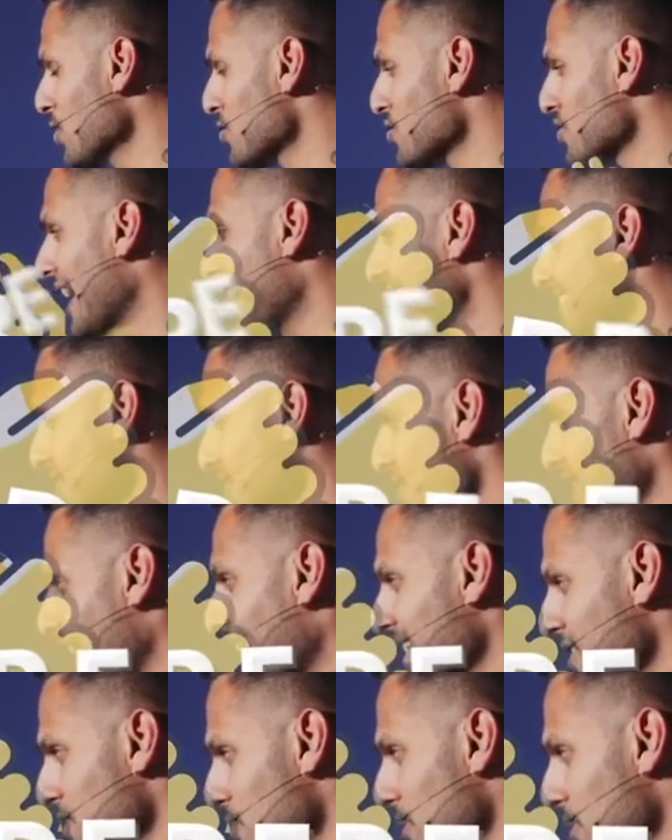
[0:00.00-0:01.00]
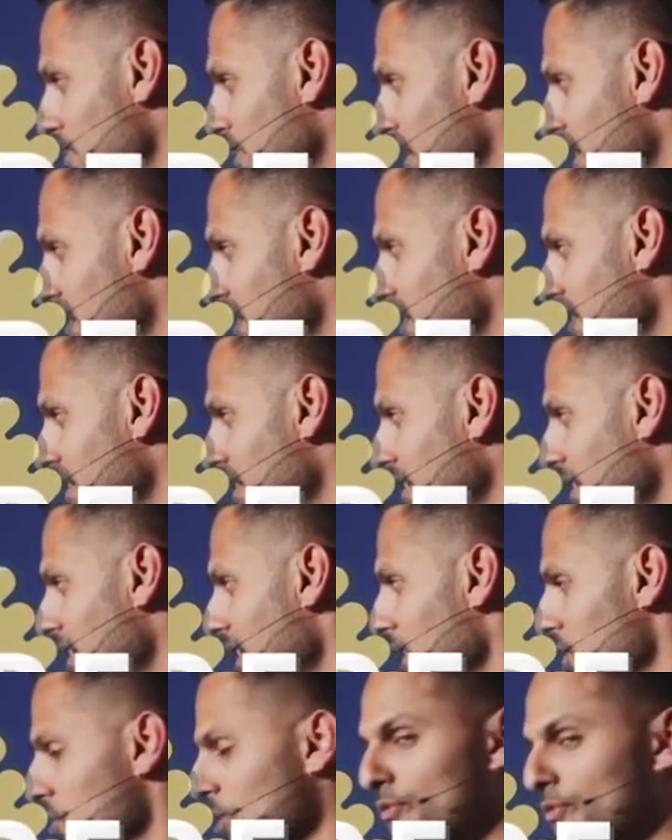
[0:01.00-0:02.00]
who shares a challenge with me.
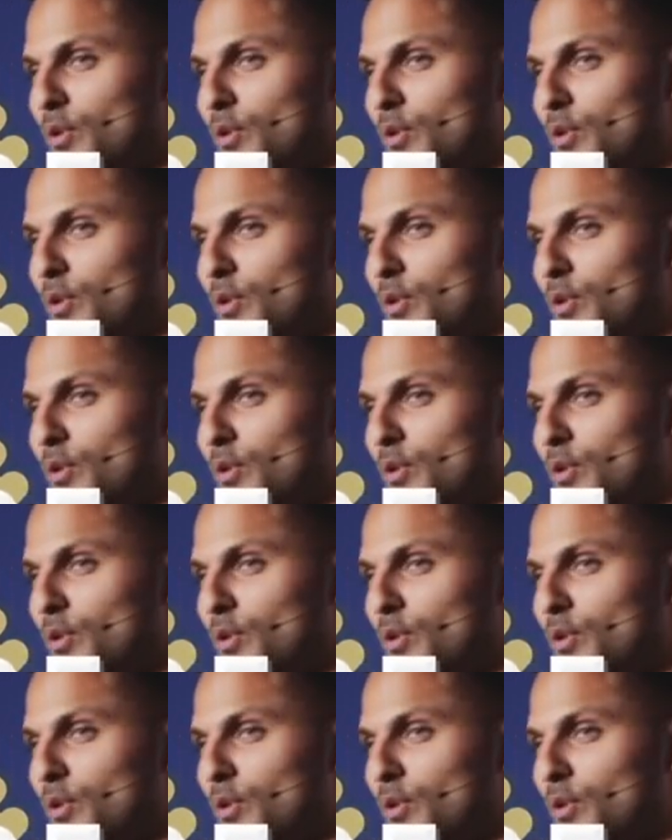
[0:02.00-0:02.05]
So